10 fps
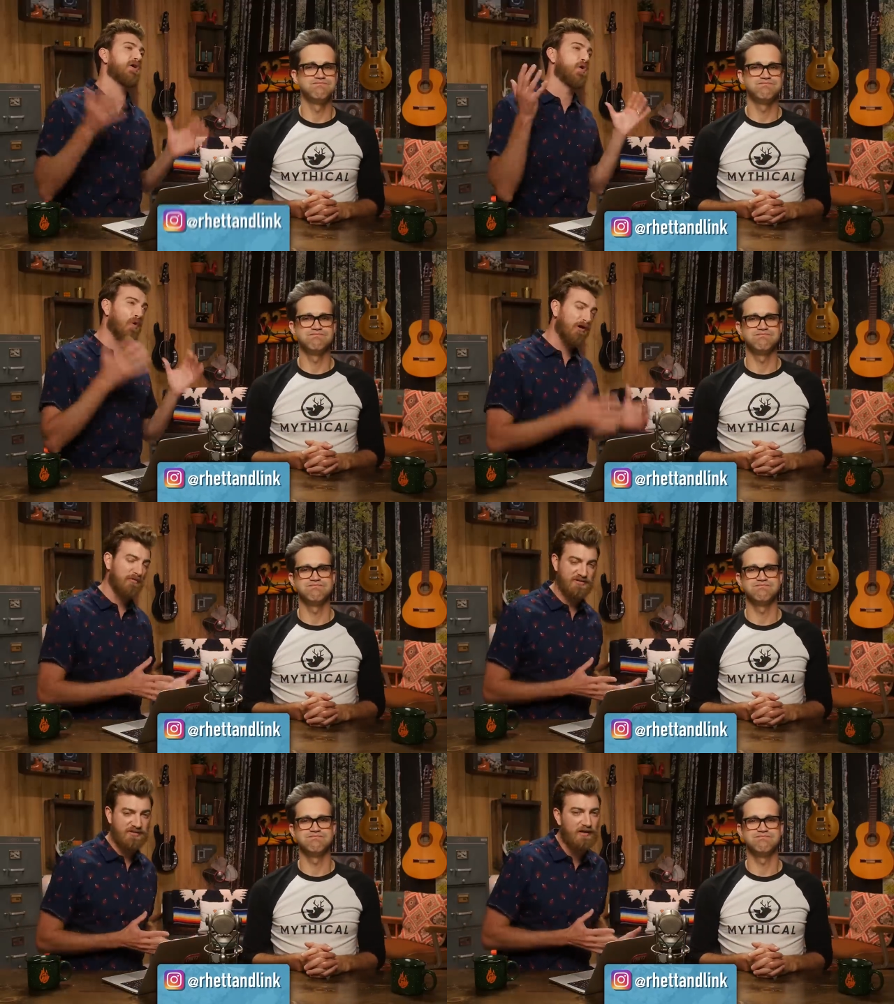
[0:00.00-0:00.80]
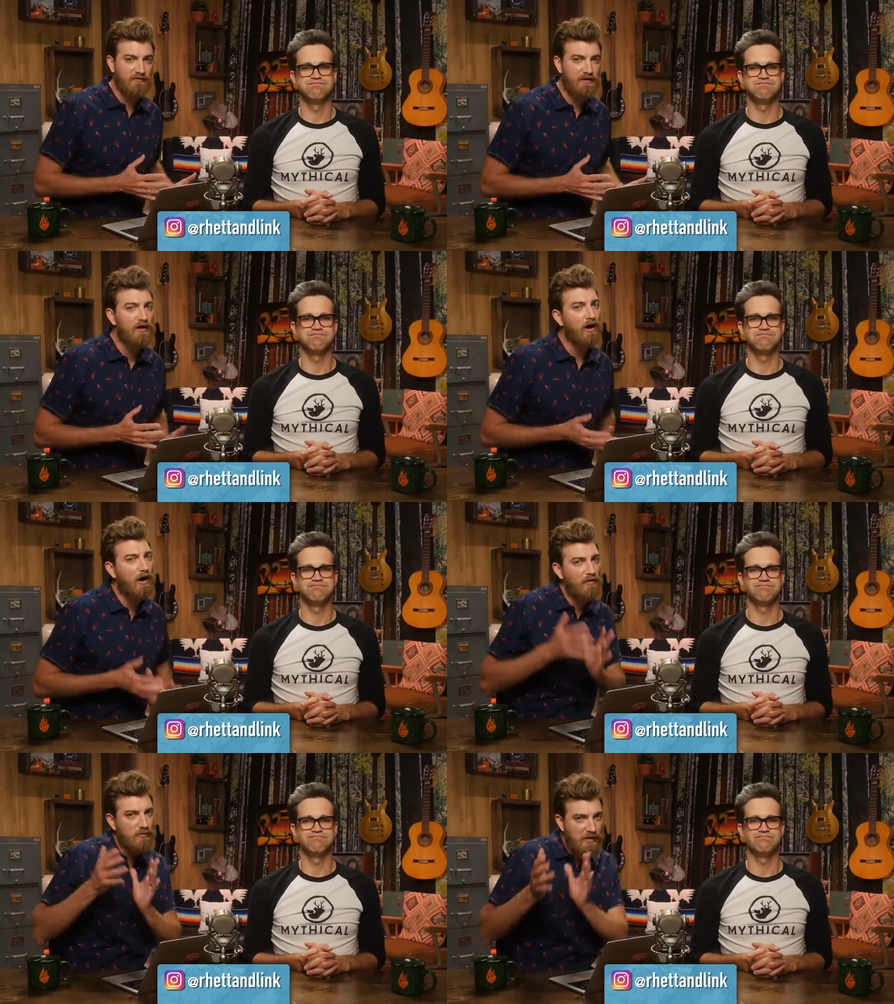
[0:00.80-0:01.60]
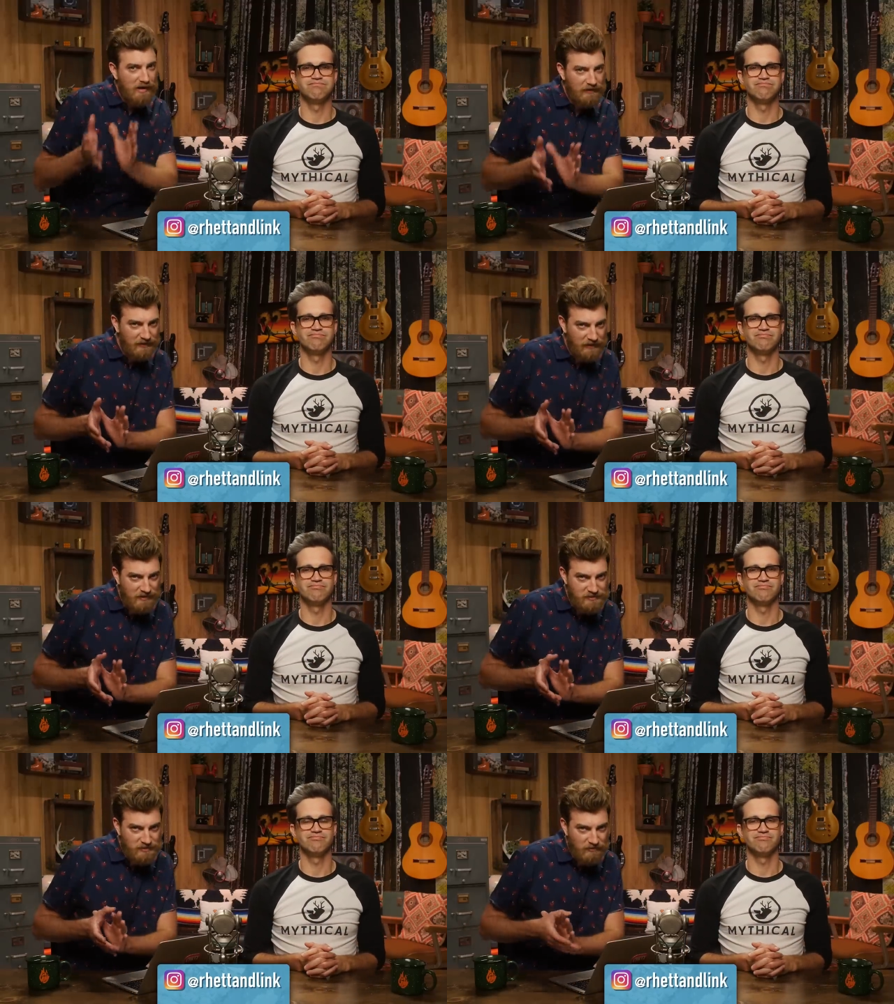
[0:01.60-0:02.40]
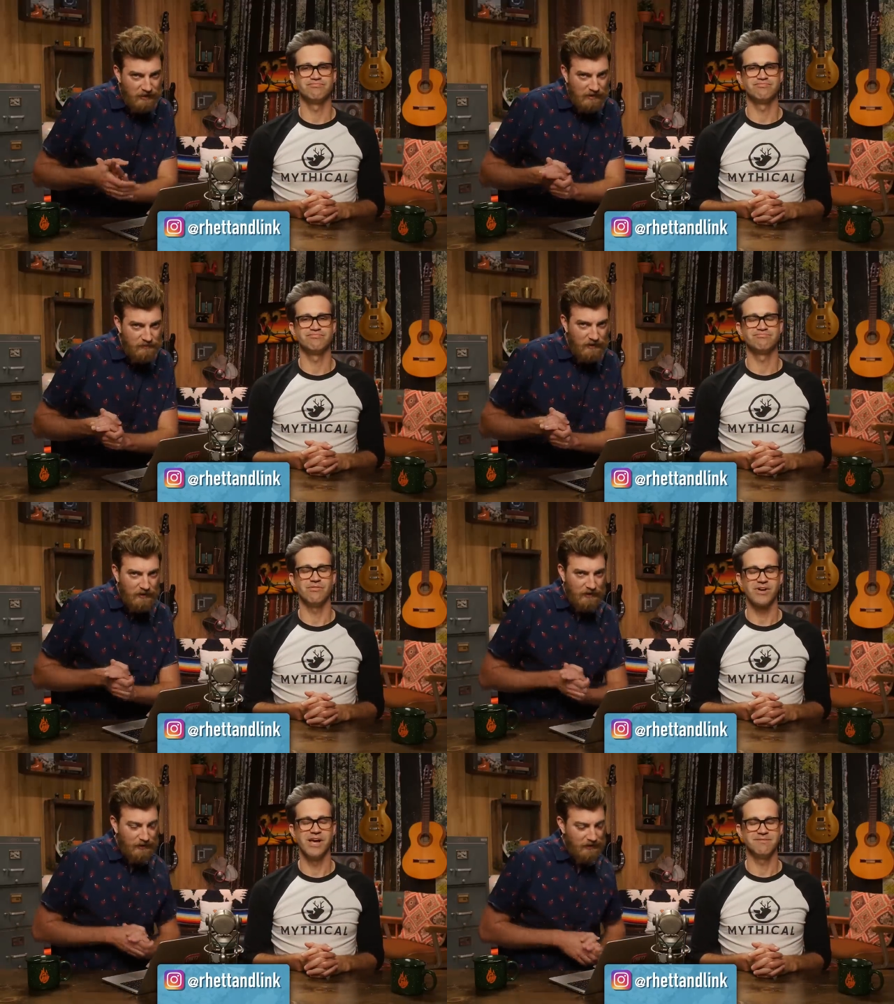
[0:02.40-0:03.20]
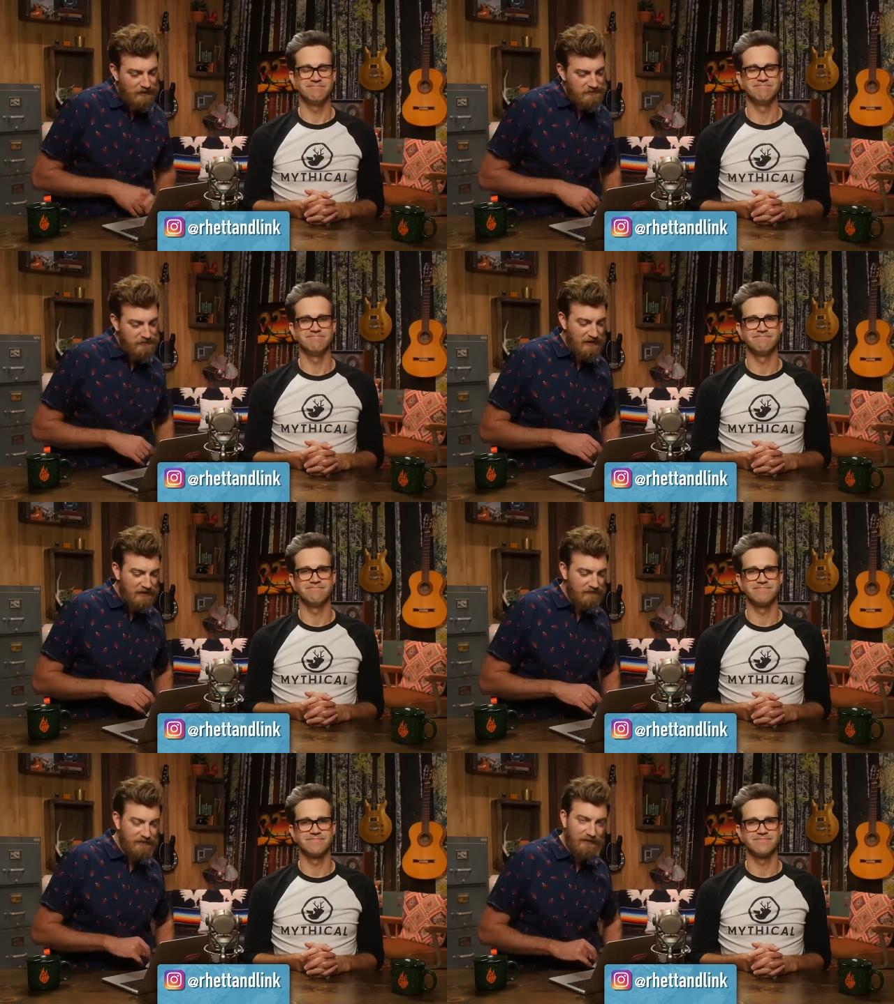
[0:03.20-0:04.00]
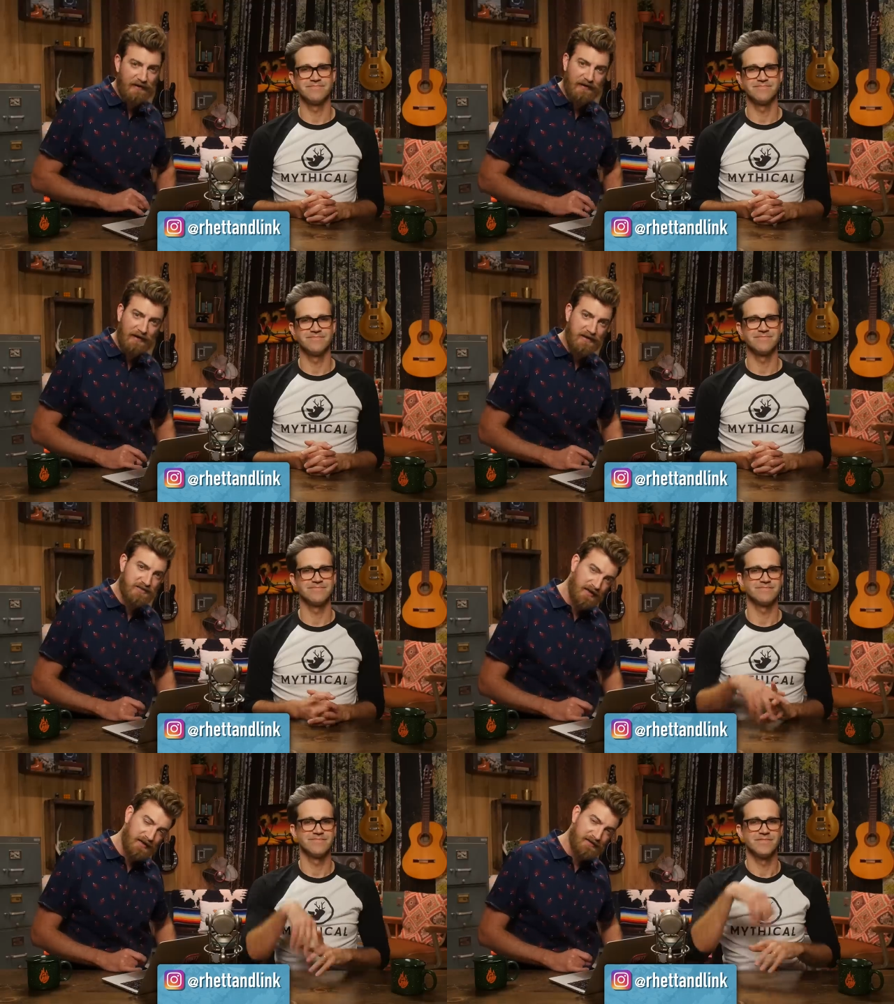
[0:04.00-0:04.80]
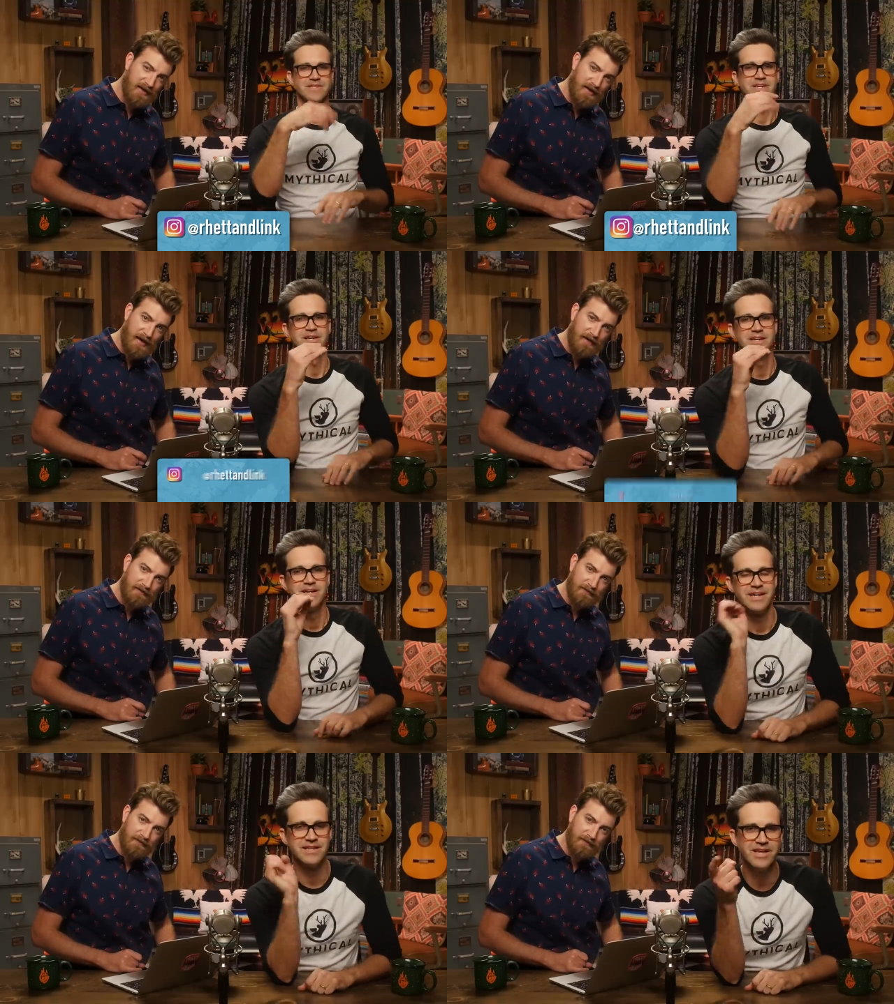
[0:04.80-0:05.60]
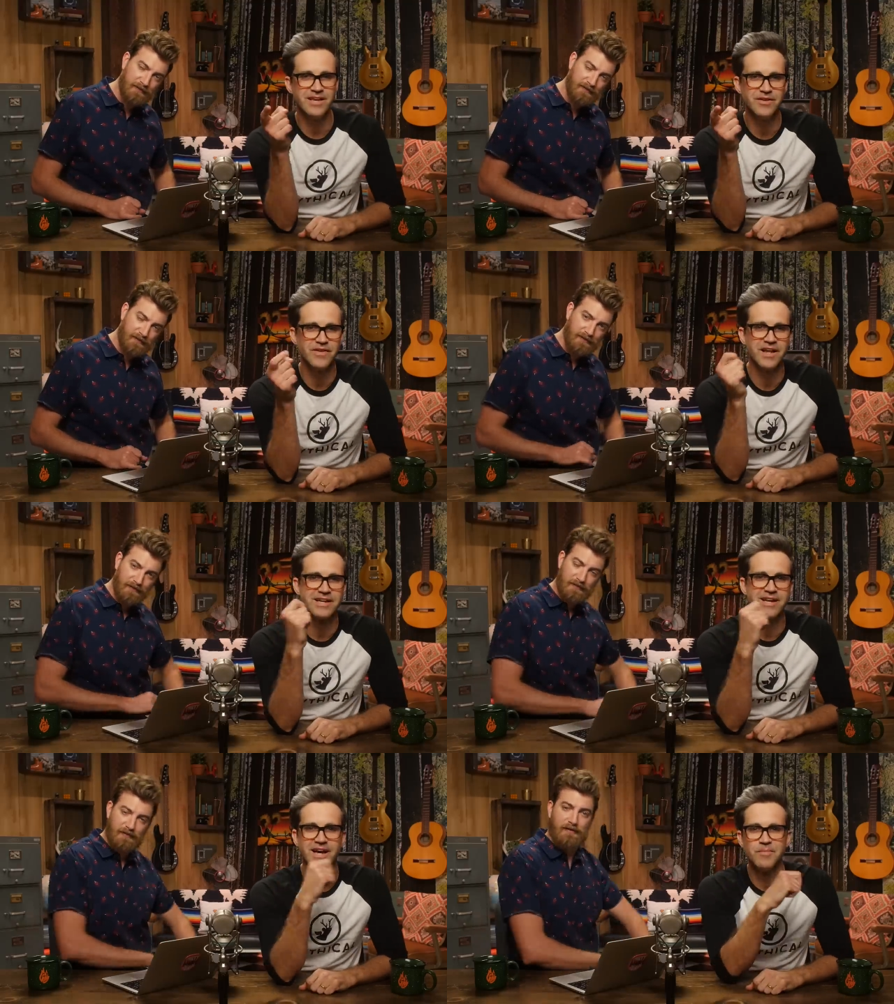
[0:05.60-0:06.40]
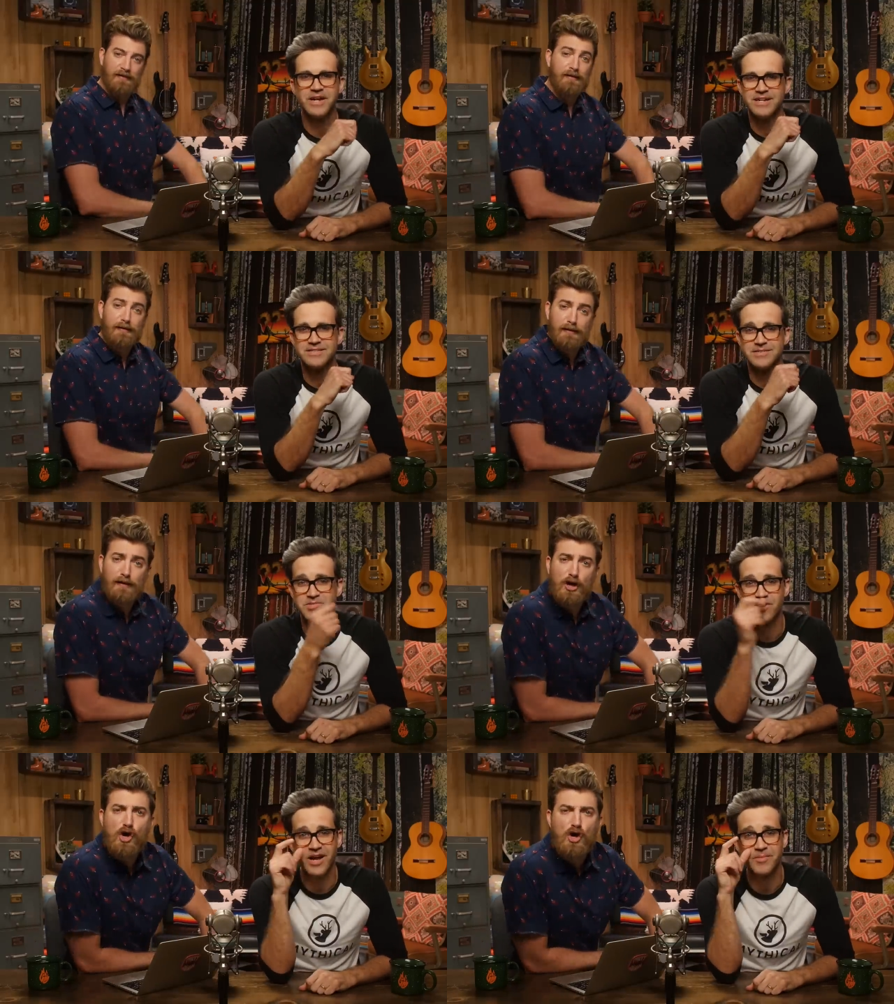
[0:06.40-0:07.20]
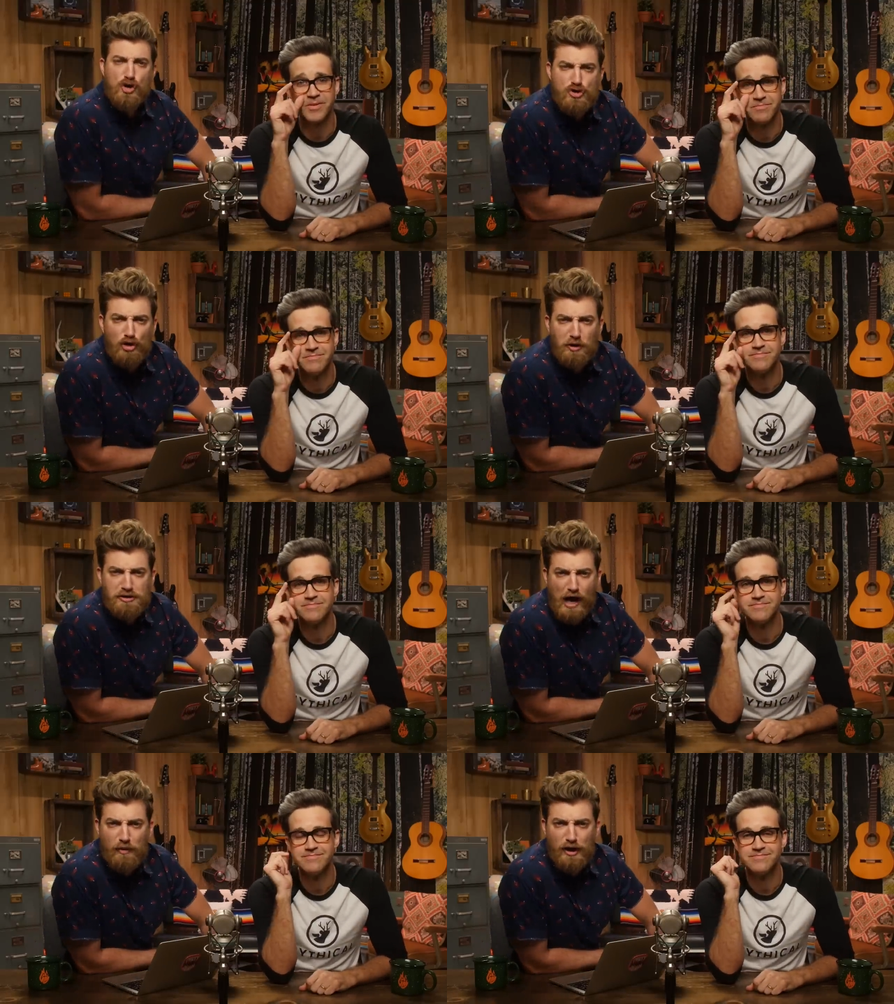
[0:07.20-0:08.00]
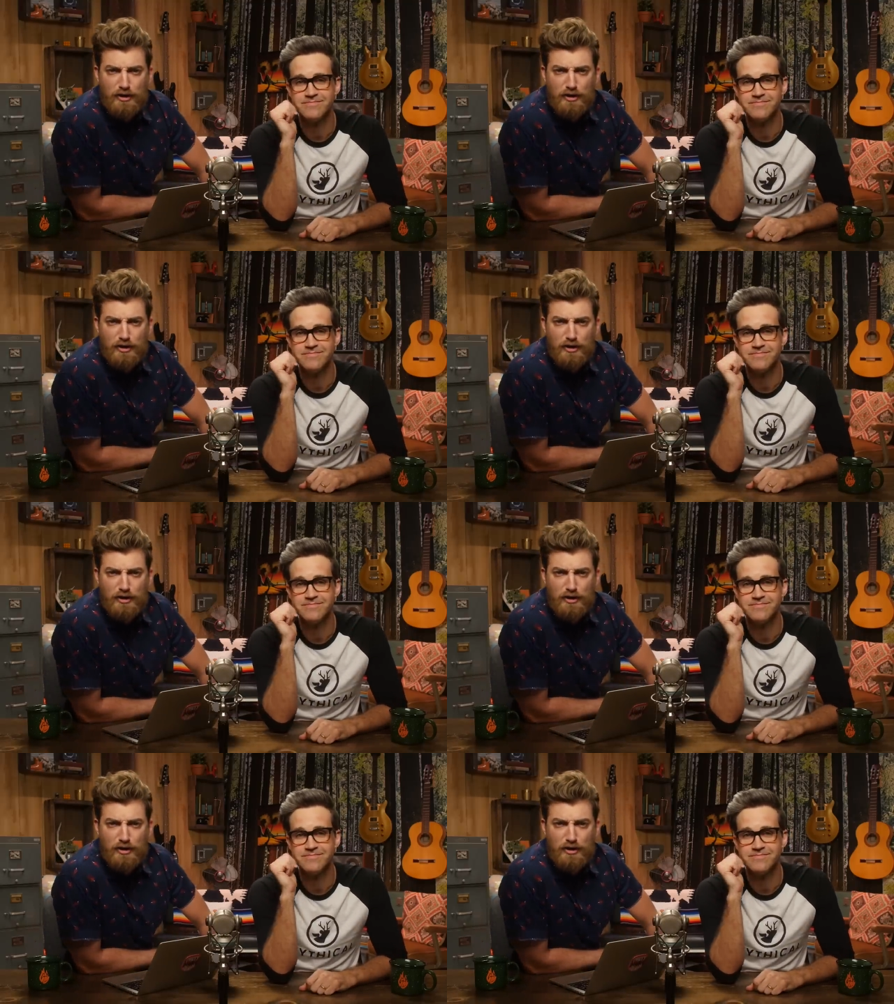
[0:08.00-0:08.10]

Speaker 1: a horrible selfie on the Rhett and Link Instagram. Okay. Uh, so head over there and check that out.
Speaker 2: And thank you for liking, commenting, and subscribing. You know what time it